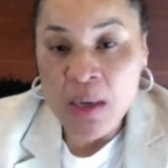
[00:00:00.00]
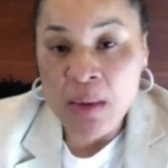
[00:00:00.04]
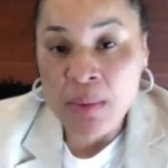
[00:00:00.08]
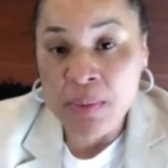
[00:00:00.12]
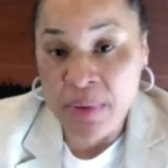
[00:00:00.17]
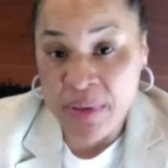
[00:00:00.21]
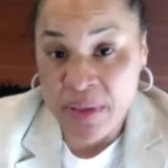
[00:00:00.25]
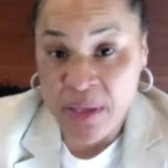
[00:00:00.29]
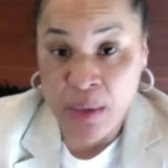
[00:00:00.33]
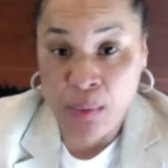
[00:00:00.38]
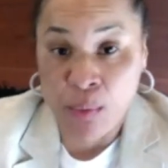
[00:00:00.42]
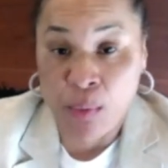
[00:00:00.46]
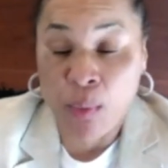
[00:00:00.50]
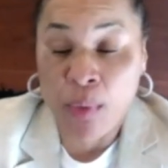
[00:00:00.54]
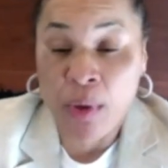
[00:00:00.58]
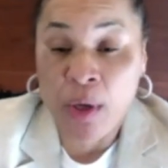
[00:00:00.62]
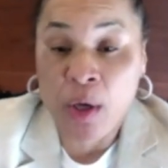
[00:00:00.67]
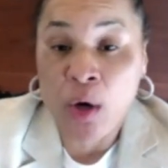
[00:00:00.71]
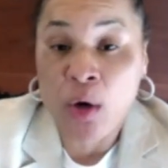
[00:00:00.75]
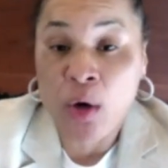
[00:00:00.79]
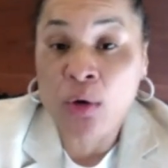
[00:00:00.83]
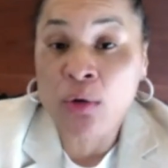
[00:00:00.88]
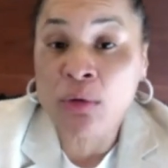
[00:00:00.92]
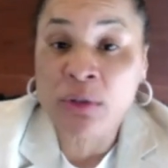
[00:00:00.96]
But then when we
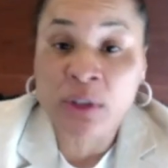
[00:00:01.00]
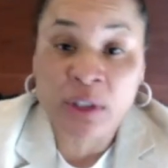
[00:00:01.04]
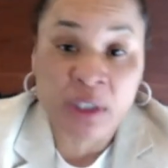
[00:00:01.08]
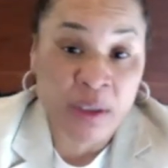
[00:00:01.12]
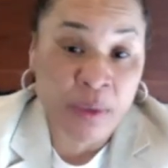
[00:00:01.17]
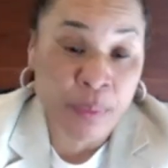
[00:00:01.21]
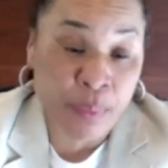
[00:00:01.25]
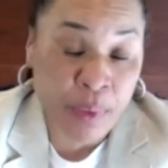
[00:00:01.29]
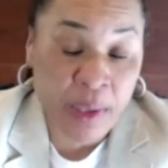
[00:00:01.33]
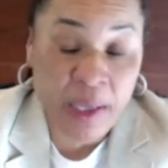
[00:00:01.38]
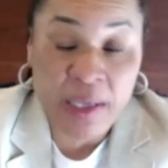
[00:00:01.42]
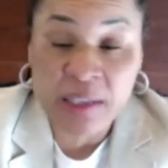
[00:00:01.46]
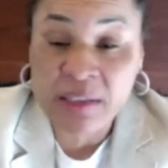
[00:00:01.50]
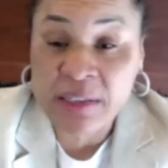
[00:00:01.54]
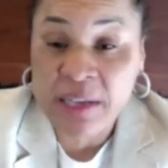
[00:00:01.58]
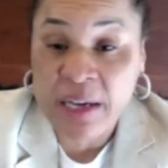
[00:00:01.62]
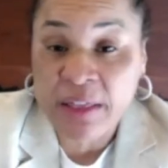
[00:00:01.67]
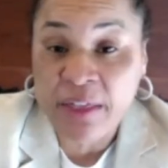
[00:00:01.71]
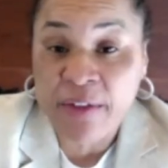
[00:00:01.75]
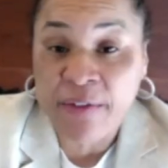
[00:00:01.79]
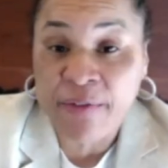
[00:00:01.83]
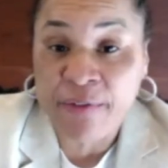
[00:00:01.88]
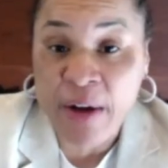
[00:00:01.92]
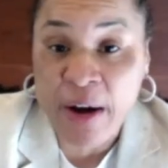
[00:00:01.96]
go to a place
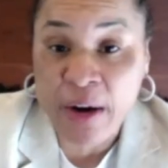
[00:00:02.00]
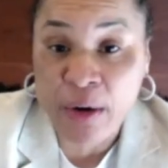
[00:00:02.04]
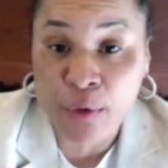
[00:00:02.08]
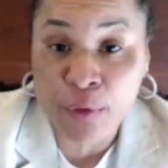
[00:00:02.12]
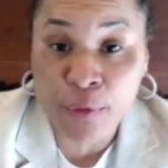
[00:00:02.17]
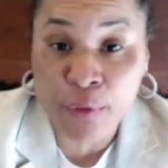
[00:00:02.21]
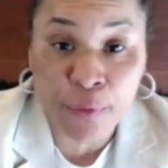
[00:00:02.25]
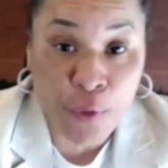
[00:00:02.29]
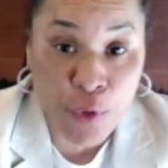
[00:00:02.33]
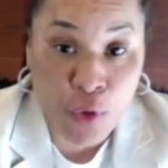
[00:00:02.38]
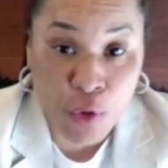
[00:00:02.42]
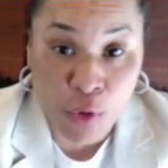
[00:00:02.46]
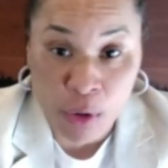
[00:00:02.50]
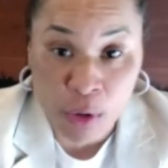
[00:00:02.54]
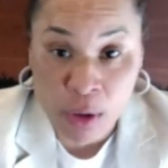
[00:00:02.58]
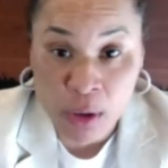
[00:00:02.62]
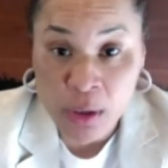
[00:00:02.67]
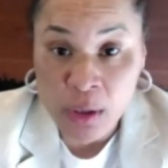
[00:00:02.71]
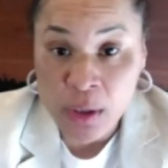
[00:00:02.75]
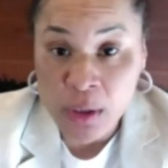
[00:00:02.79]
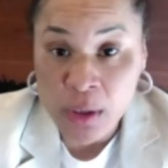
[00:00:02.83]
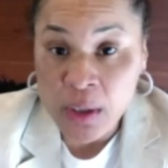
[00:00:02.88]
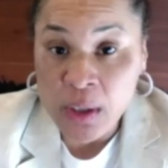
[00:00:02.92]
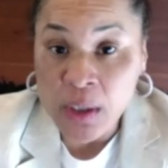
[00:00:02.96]
like the Final
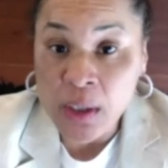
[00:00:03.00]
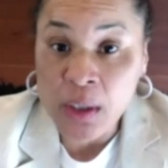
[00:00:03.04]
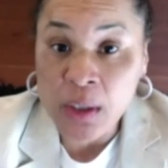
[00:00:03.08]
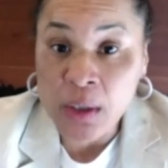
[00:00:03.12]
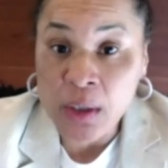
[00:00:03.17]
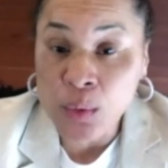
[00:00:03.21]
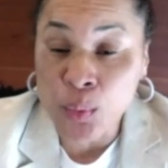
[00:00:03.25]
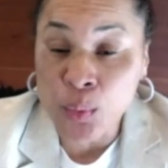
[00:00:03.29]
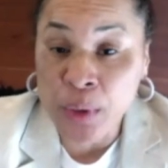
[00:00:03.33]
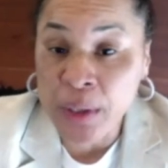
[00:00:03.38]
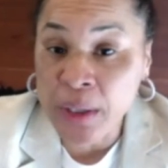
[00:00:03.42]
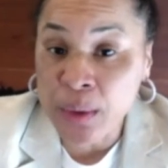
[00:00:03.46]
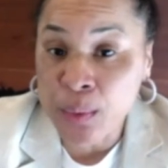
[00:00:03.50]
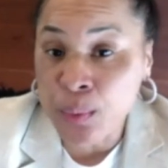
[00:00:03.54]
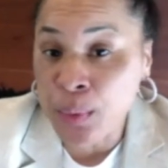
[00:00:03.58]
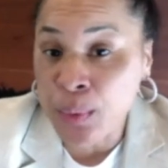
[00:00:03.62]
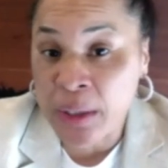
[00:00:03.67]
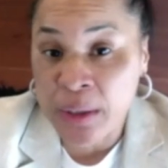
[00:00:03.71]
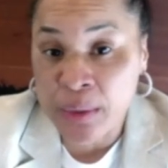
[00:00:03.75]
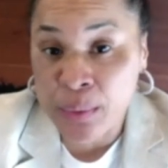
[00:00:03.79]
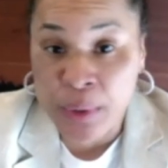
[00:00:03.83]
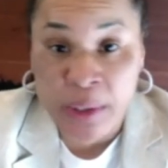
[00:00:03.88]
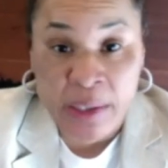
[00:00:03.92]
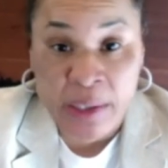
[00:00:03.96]
Four, we
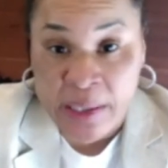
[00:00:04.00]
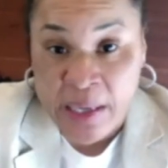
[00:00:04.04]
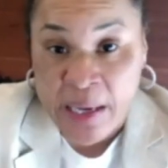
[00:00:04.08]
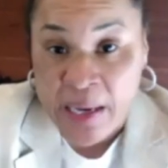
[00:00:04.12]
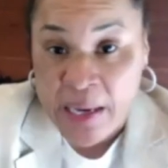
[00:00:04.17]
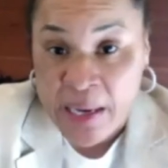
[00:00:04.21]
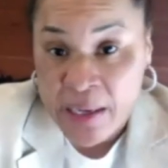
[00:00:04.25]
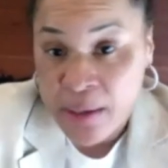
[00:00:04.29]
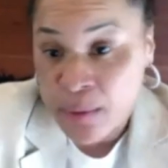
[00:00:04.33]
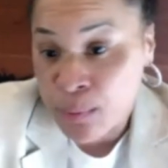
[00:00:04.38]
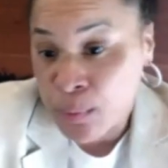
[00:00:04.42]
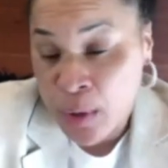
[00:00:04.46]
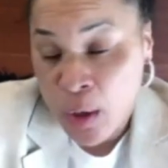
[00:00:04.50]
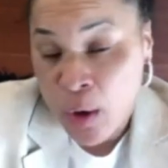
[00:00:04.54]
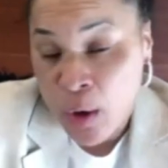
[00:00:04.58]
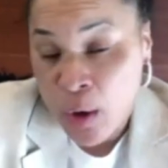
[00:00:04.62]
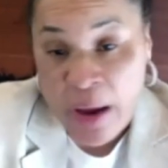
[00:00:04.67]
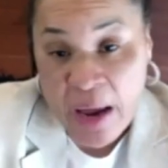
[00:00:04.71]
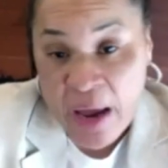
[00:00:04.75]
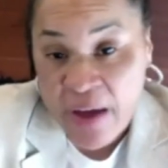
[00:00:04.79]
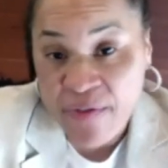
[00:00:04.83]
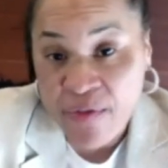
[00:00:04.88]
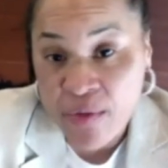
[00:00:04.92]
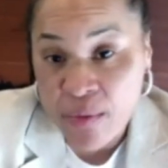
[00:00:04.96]
we we can't we don't
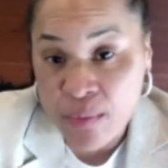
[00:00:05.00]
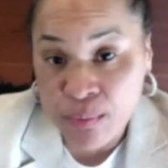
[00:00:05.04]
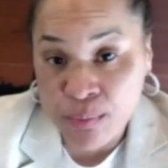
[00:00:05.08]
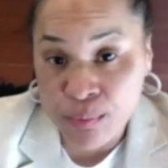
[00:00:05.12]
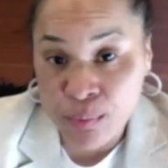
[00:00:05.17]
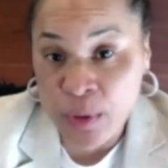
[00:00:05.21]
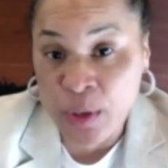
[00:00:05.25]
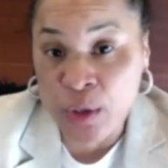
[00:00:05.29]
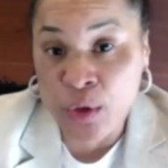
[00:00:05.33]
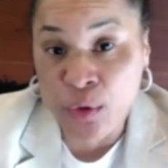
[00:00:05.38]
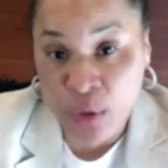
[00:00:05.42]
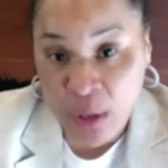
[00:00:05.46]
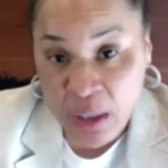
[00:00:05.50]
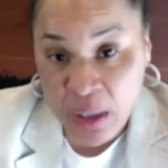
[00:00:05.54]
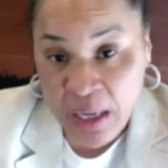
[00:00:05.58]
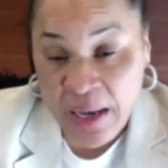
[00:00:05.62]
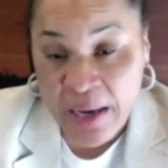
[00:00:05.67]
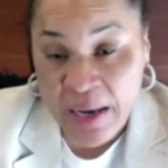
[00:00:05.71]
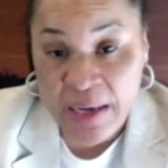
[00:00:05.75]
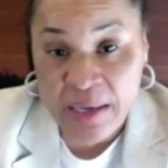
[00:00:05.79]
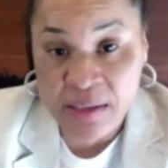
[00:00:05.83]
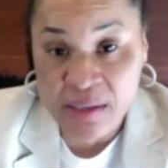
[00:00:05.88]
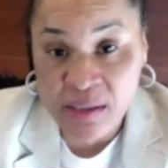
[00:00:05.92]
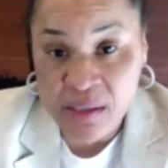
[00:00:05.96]
have them. We
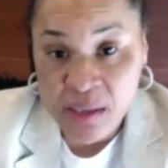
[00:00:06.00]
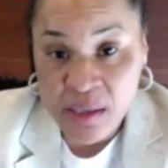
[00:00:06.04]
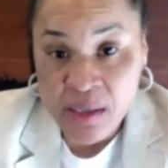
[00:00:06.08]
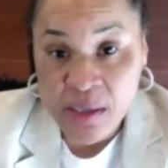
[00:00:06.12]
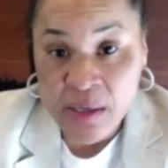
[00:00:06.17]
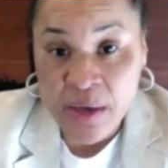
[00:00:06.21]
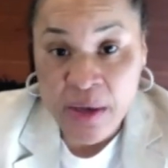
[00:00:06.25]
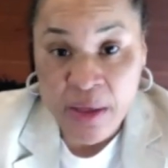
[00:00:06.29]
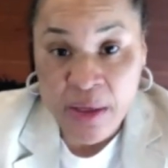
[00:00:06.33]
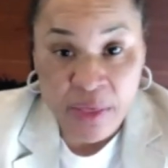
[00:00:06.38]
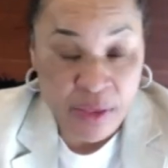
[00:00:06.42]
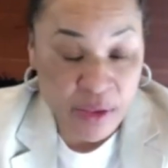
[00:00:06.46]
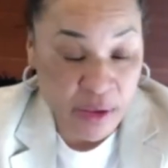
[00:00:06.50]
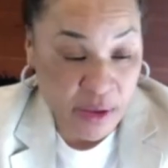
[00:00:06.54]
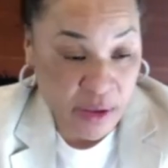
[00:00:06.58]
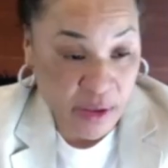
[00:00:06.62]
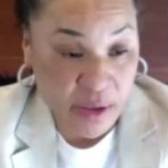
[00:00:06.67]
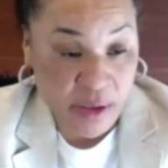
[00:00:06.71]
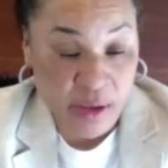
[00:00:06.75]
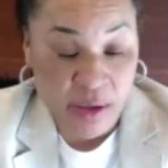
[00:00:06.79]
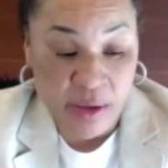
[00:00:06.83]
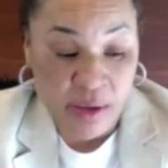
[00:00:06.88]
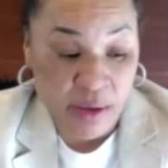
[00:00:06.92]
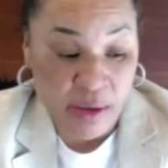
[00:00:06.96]
utilize
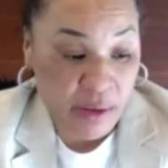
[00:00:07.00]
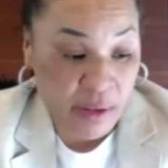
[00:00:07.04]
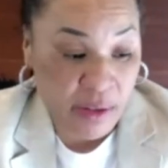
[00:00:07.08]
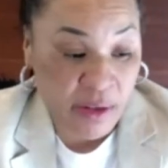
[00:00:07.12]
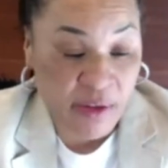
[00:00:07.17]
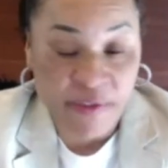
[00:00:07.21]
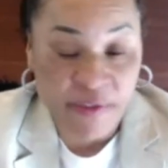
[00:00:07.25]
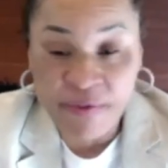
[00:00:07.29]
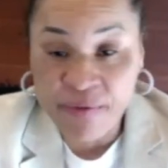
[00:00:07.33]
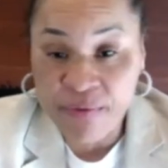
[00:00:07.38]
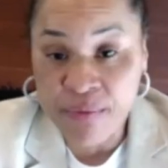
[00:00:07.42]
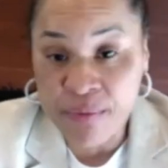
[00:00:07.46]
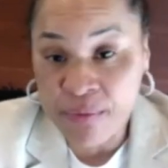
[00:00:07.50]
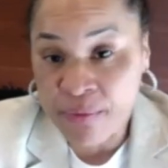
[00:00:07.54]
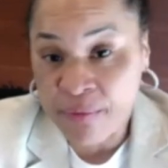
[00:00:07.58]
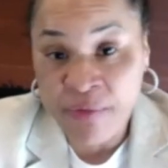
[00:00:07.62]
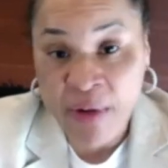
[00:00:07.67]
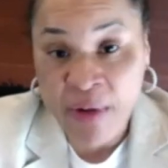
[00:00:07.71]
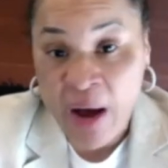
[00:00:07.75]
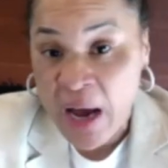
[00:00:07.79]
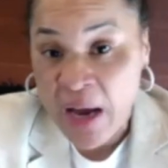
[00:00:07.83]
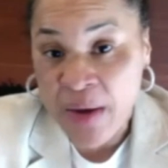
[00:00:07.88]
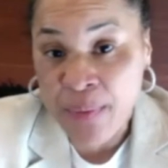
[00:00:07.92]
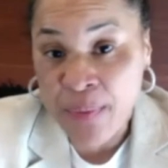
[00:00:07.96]
the the
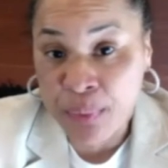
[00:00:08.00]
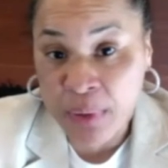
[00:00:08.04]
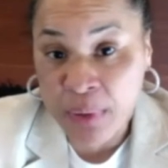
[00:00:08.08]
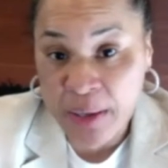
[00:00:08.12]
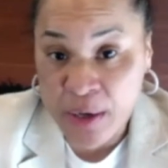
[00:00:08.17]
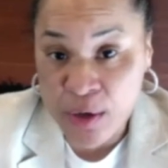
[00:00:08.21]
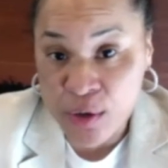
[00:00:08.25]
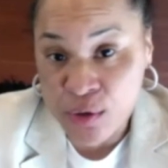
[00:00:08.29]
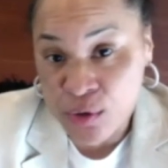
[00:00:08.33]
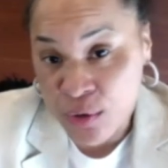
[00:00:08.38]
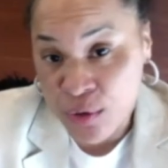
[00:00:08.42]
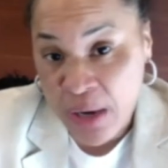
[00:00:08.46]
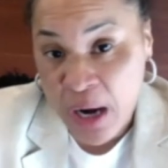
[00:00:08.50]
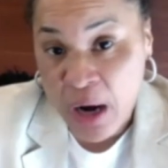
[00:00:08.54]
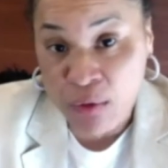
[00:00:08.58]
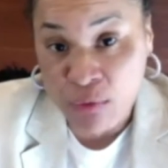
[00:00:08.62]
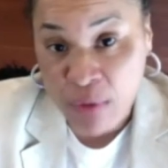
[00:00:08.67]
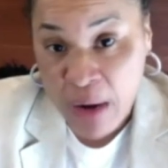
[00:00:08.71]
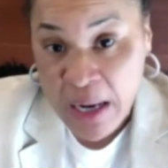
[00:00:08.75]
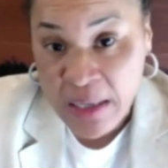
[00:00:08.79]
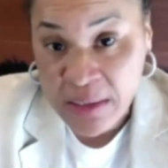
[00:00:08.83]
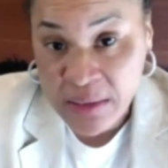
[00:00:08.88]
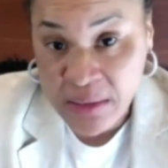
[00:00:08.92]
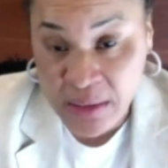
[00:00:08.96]
five players on our
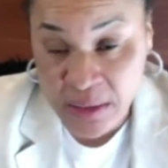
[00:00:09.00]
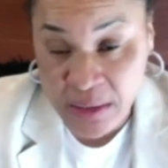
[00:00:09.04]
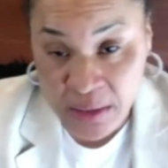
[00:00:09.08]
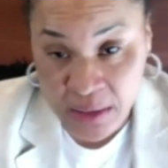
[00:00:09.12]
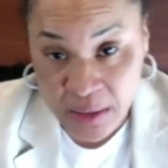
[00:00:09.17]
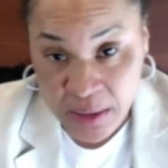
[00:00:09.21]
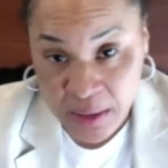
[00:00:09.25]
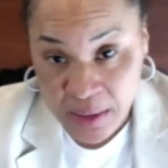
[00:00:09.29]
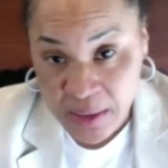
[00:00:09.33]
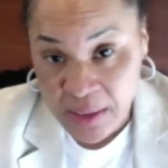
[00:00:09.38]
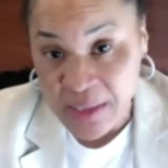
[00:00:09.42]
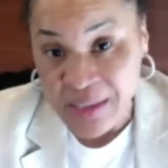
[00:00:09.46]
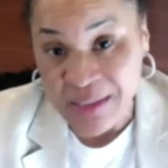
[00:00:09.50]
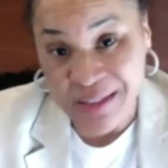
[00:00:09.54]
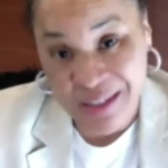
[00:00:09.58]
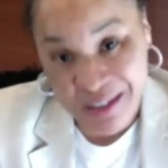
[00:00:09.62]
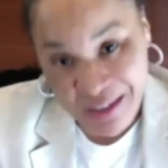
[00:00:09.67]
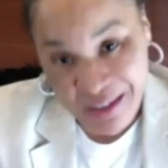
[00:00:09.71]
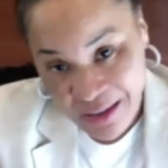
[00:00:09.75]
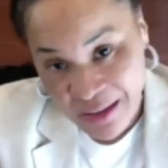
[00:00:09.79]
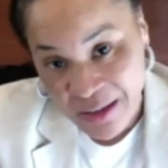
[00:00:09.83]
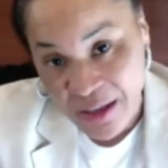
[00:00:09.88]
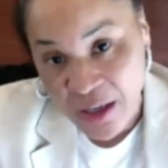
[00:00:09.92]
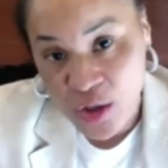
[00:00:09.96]
roster to
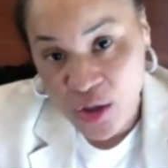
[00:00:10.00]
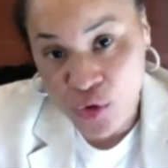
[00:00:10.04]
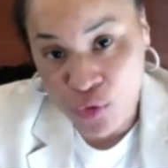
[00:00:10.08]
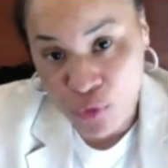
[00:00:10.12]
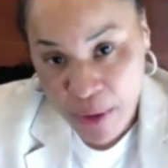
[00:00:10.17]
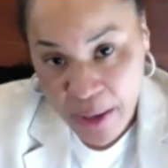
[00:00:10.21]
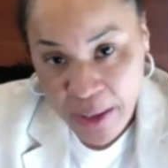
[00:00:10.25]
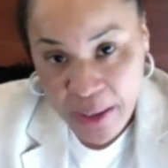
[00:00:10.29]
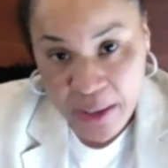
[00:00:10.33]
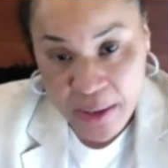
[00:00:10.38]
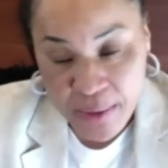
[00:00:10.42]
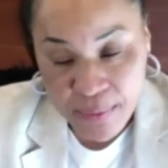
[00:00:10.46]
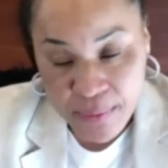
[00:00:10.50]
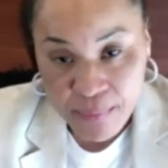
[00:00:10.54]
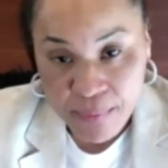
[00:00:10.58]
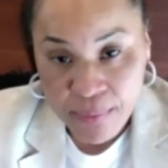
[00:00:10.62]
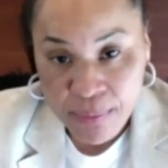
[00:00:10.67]
get us ready.